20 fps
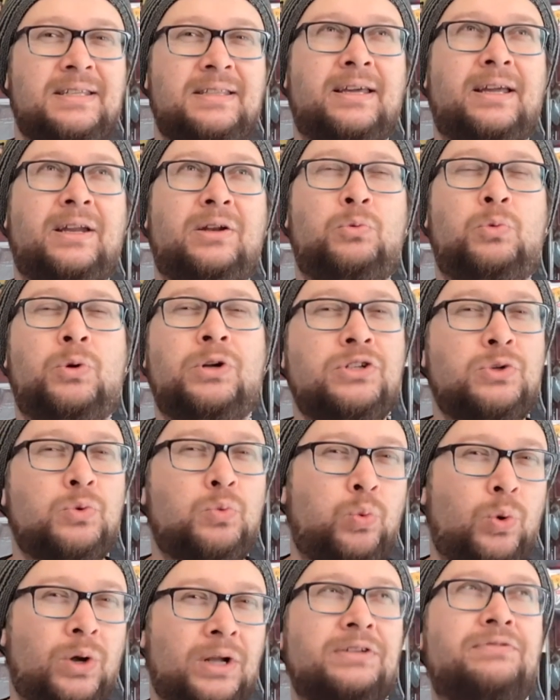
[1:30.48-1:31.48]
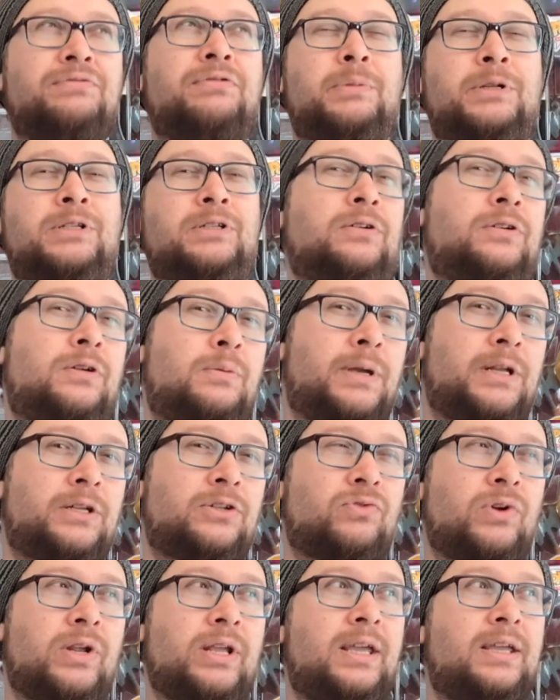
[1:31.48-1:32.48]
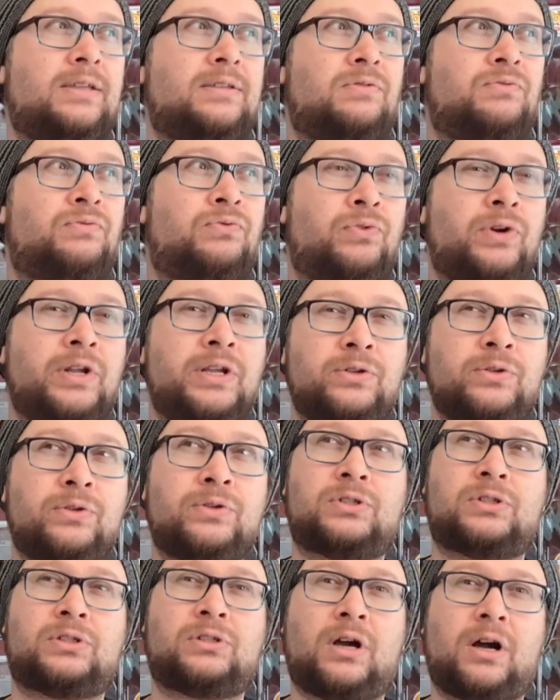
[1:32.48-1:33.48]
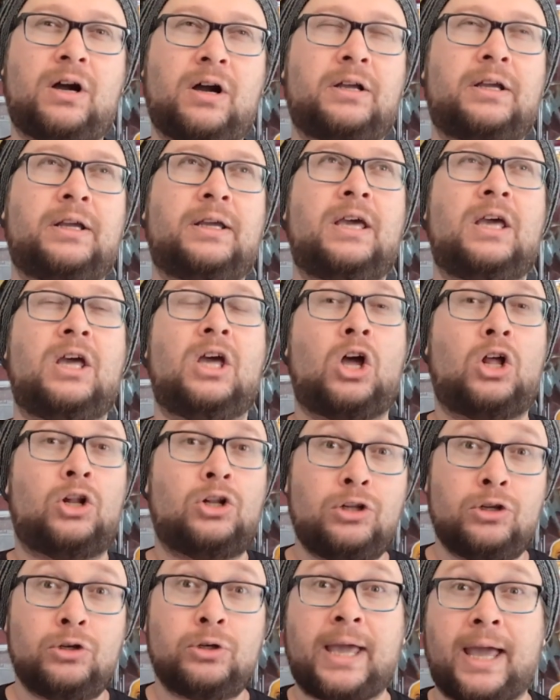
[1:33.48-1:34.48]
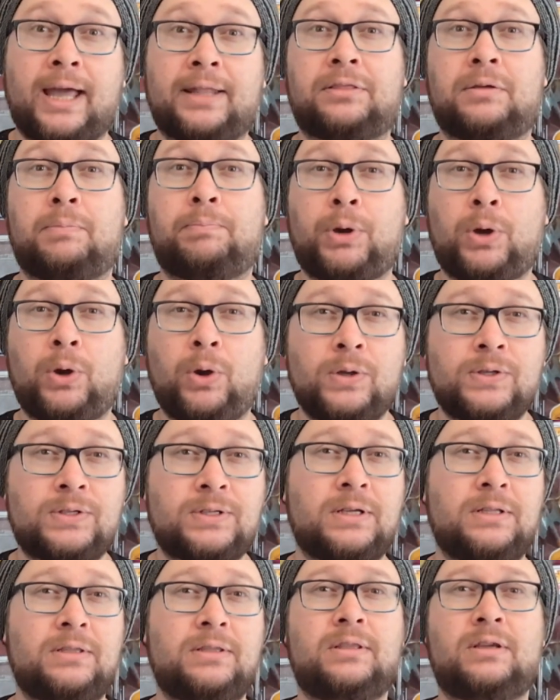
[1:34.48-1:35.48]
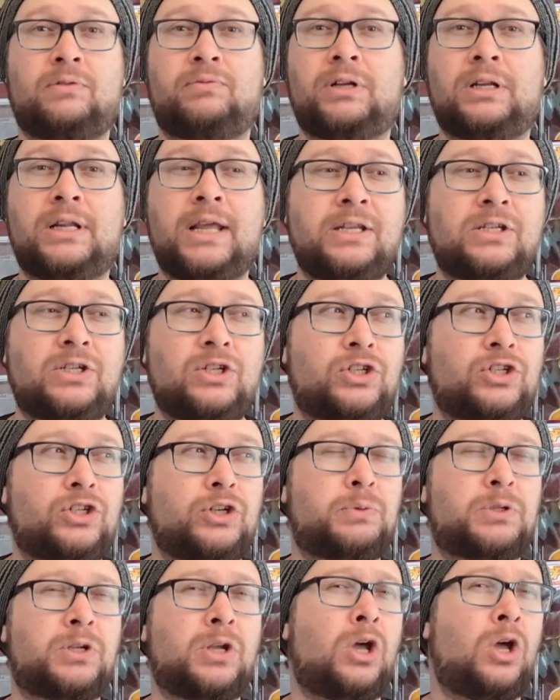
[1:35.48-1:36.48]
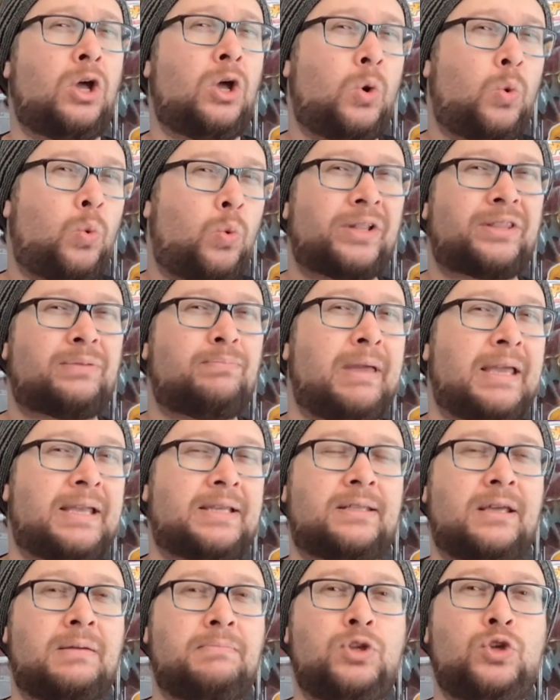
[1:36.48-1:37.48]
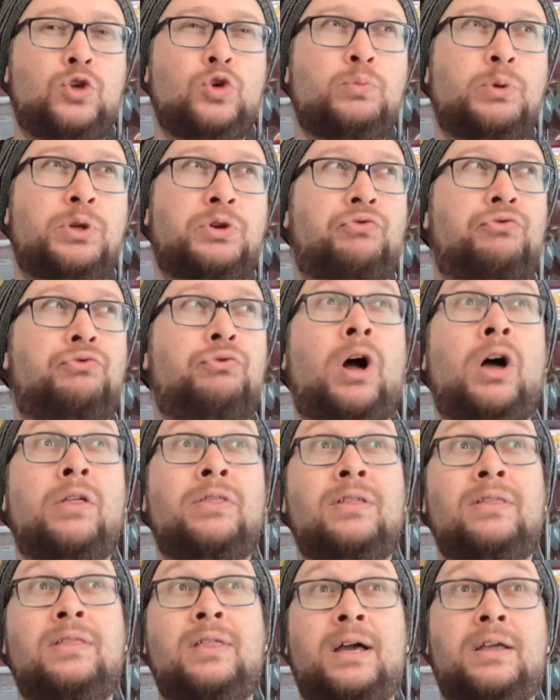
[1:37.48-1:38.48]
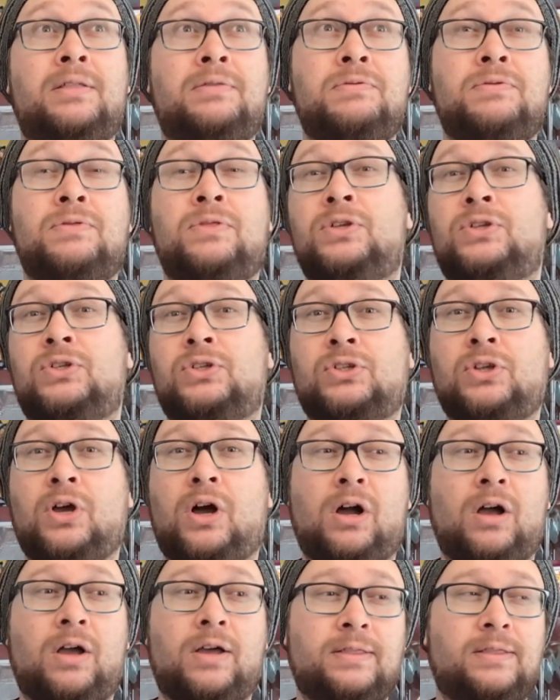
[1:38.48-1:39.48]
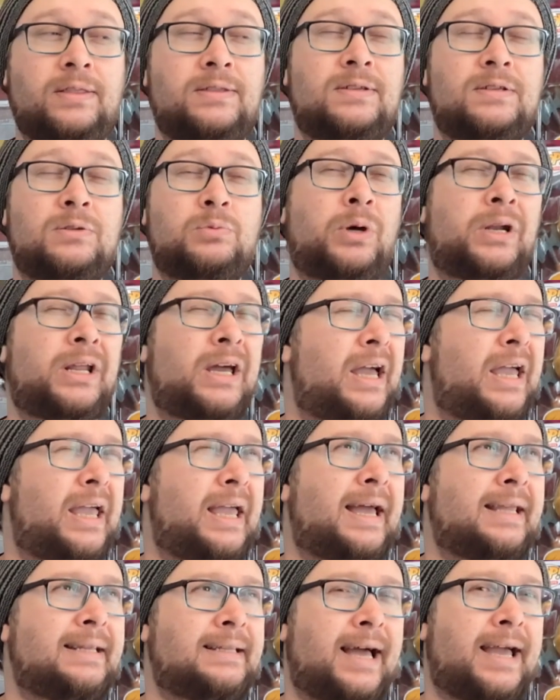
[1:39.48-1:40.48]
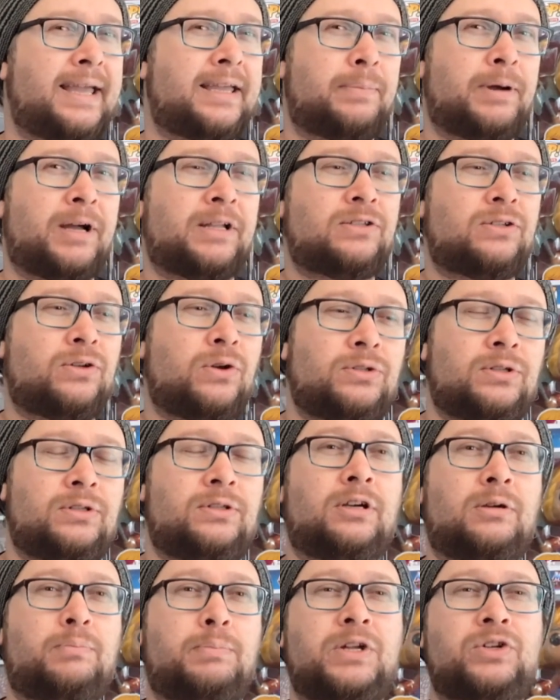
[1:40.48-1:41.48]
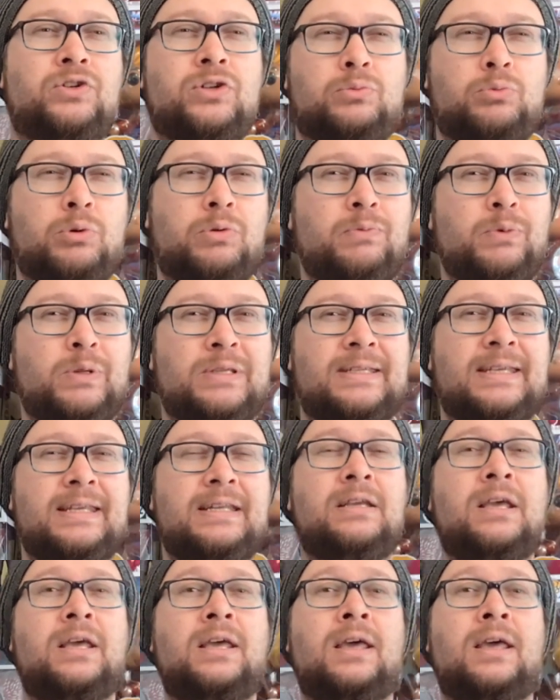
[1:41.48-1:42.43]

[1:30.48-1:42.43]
then. What you want from a documentary is a real stark look at the person, the relationships, what makes them human rather than the star. And this is what I, I like about certain documentaries where we've seen